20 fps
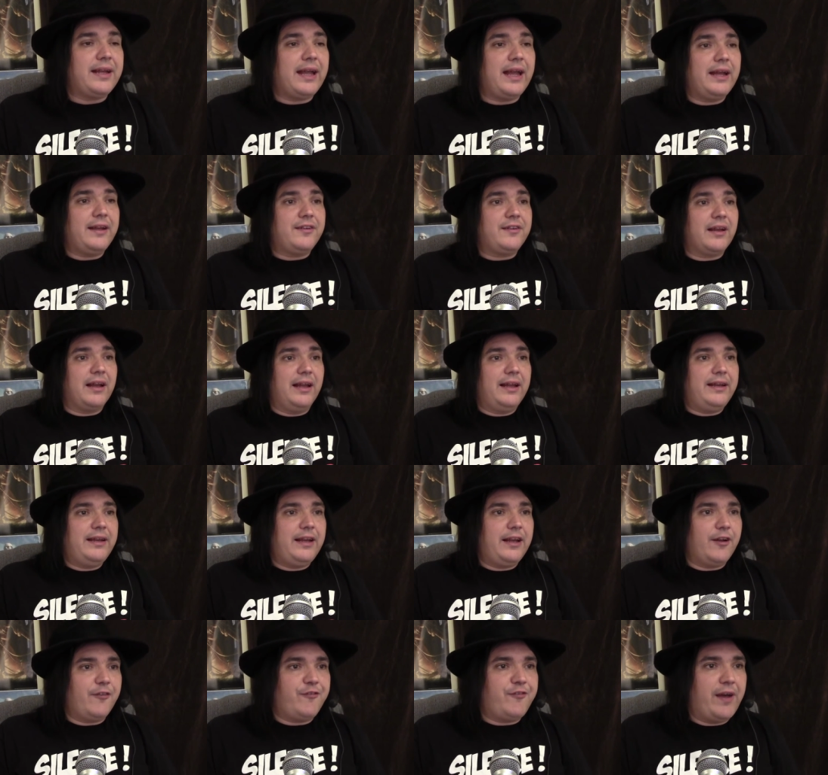
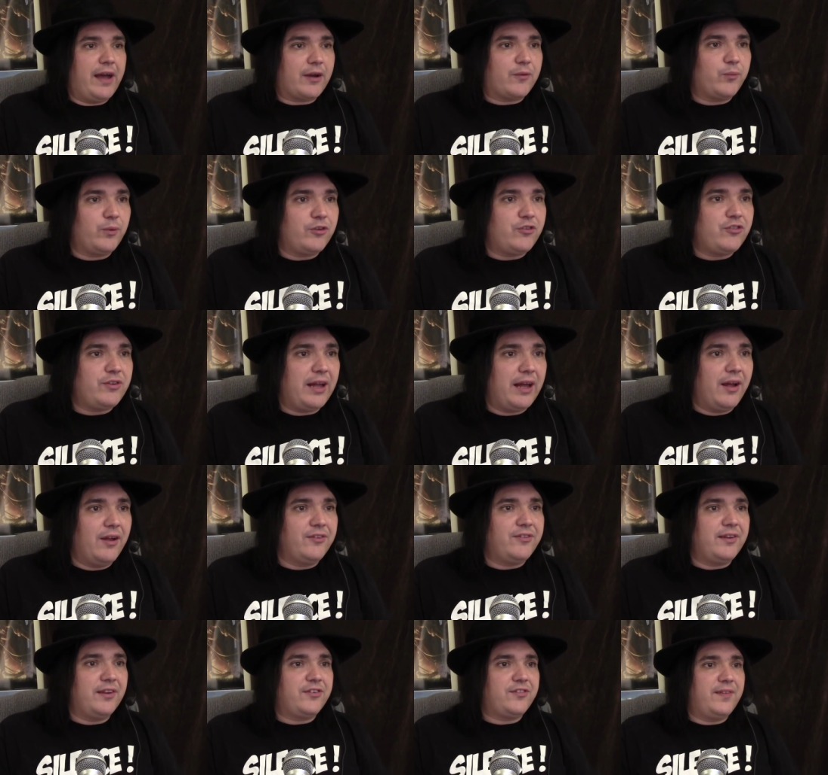Cantillanian effect, which
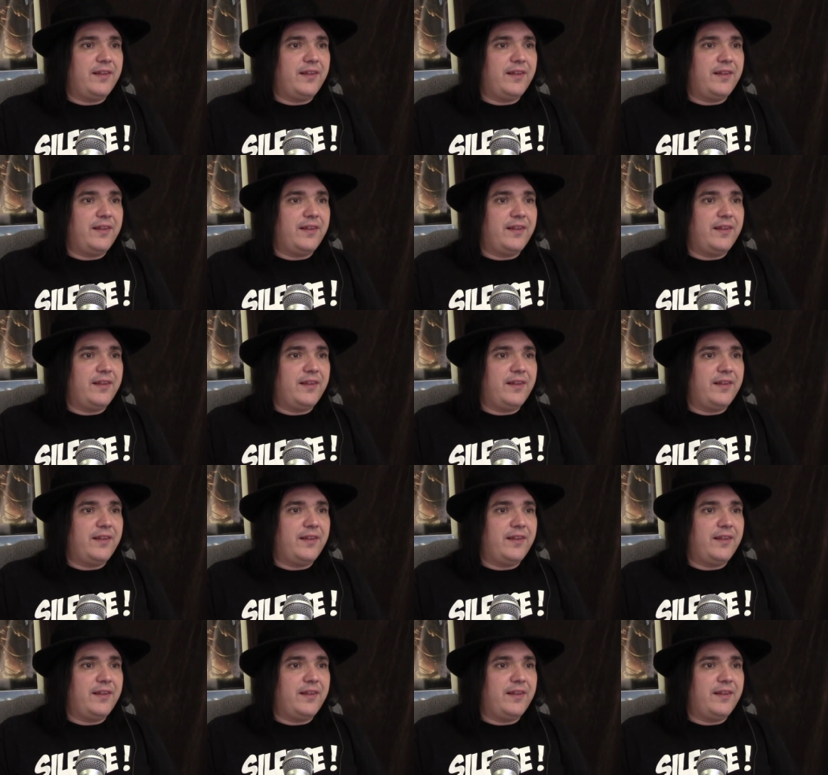tells us